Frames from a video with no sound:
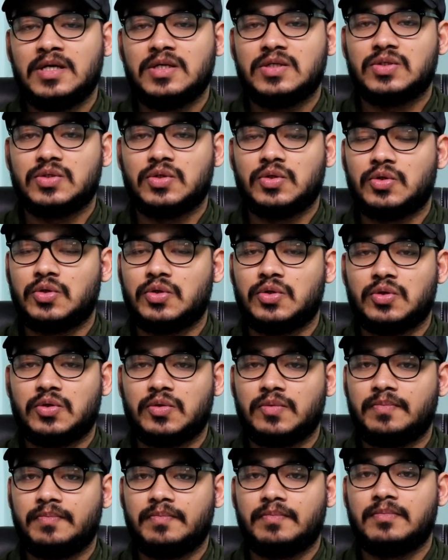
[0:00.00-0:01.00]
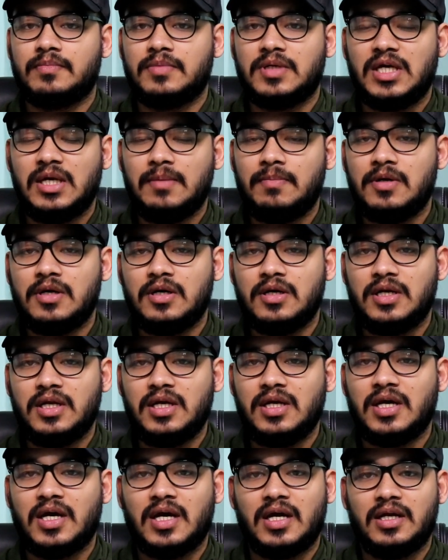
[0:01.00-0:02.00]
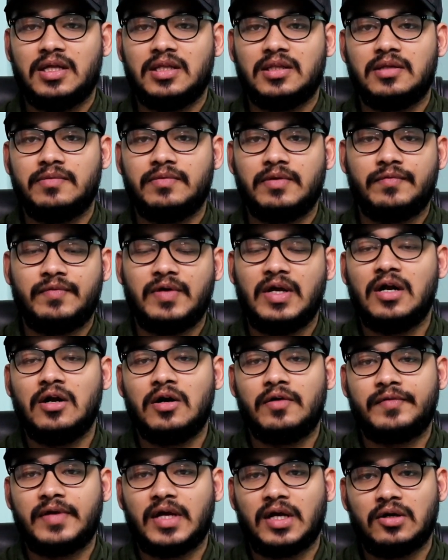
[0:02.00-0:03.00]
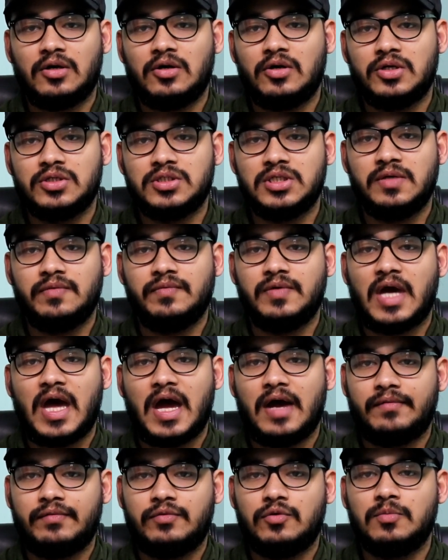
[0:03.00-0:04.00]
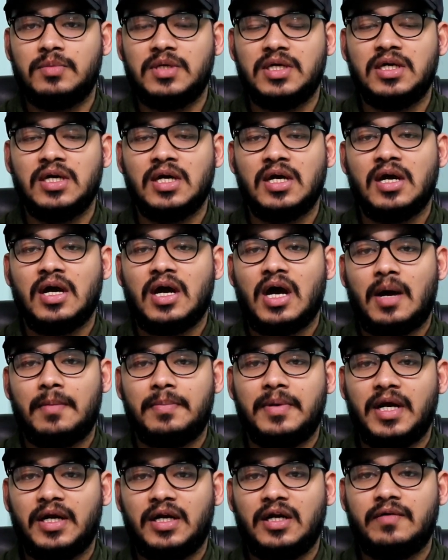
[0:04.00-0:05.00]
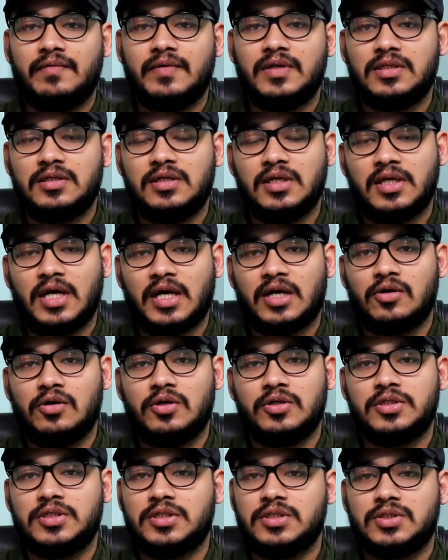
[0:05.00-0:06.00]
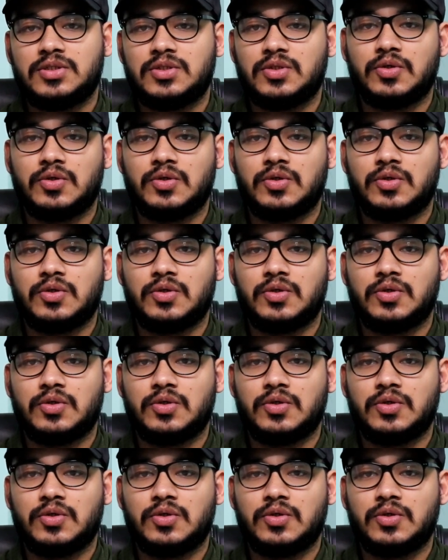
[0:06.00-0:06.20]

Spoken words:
So keep learning, and in the field of technology, we have to be updated with the technologies.